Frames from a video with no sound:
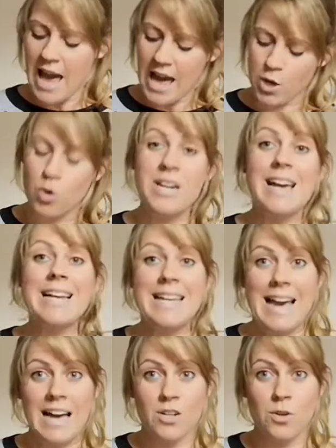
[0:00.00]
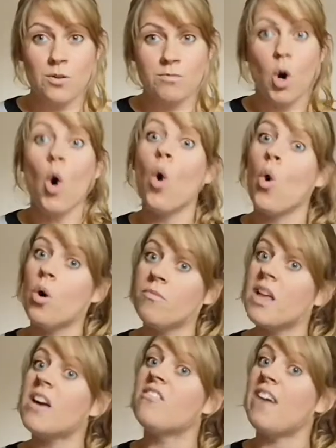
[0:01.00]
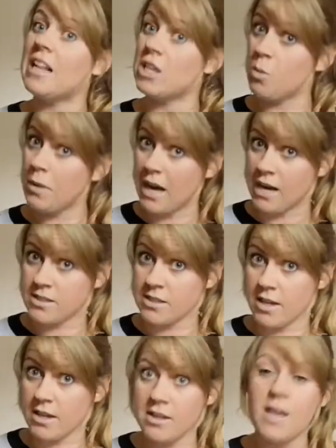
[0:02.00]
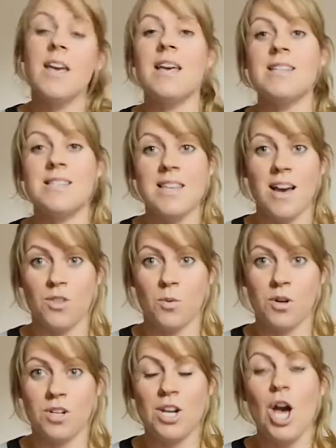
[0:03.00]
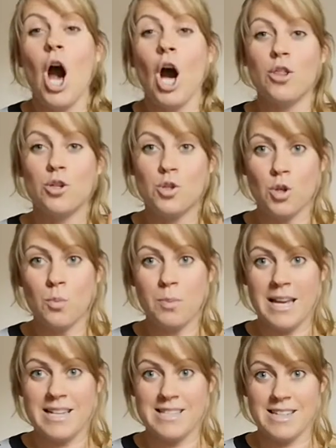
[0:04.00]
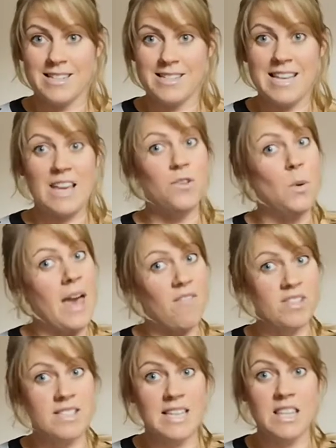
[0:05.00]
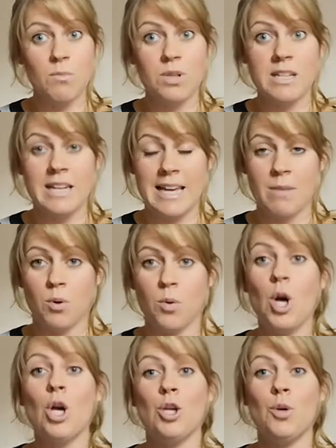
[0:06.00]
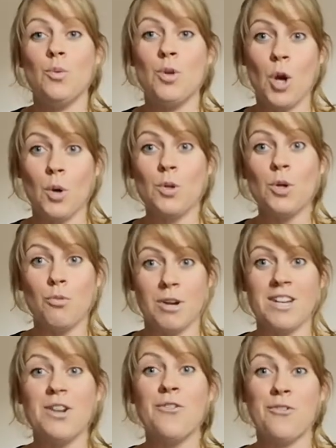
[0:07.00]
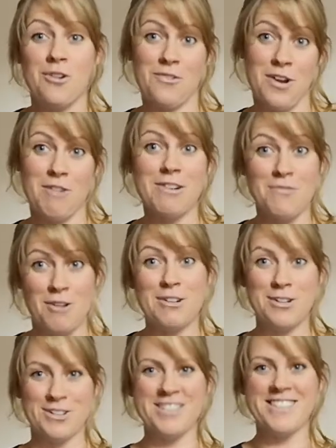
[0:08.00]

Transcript: And Conegliano or Valdobbiadene is the other one, are the two places, if you ever see them on the label, you know you're in for a very, very good